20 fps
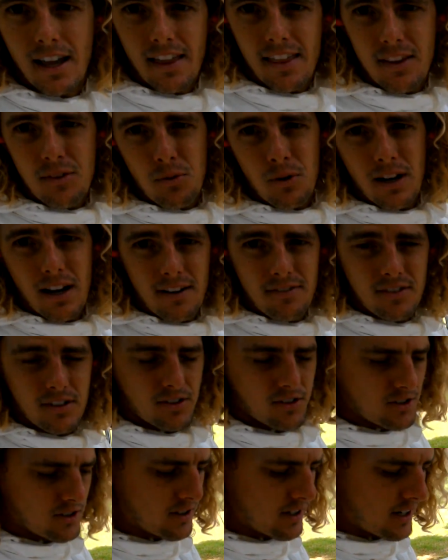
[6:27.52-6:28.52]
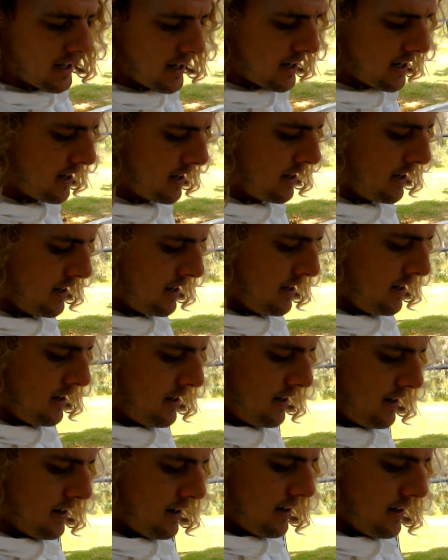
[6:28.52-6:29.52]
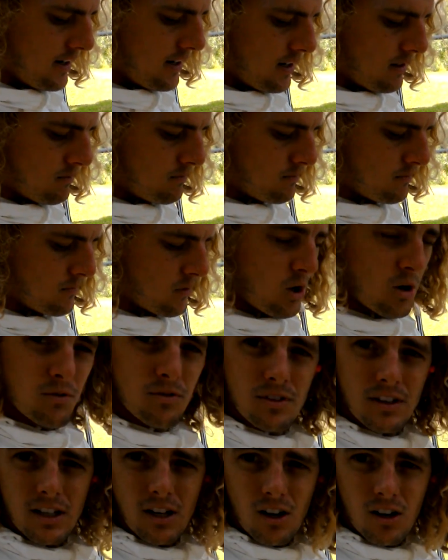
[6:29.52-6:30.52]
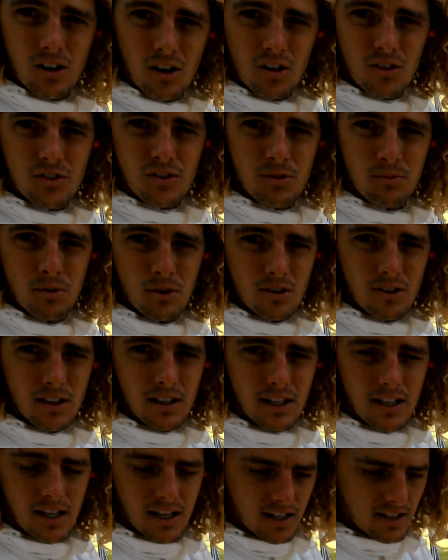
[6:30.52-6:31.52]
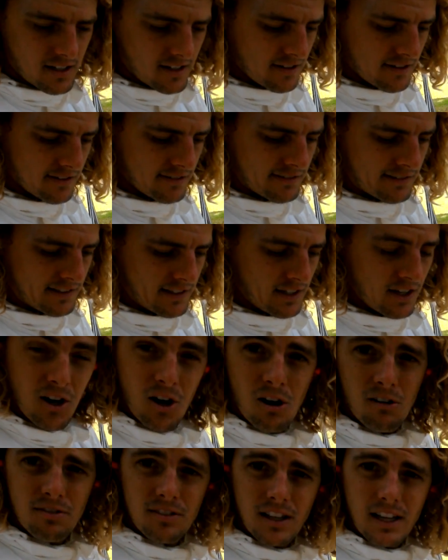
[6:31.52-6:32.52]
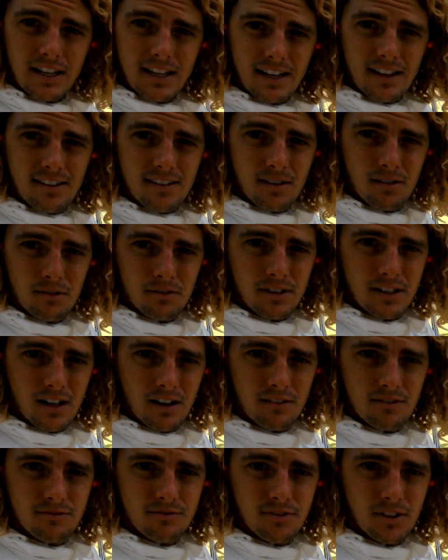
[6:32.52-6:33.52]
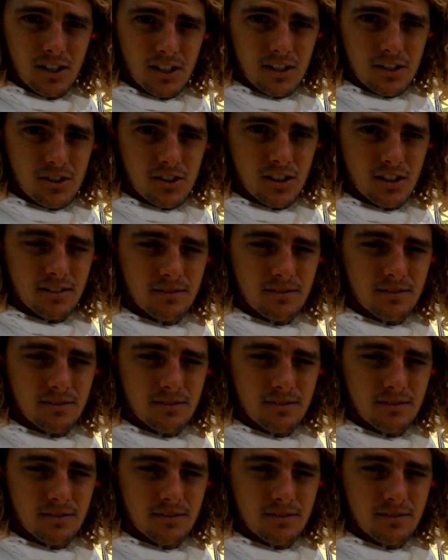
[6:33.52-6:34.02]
that's what I have to do today. Um, hopefully it all goes smoothly and hopefully I get some of it on film. So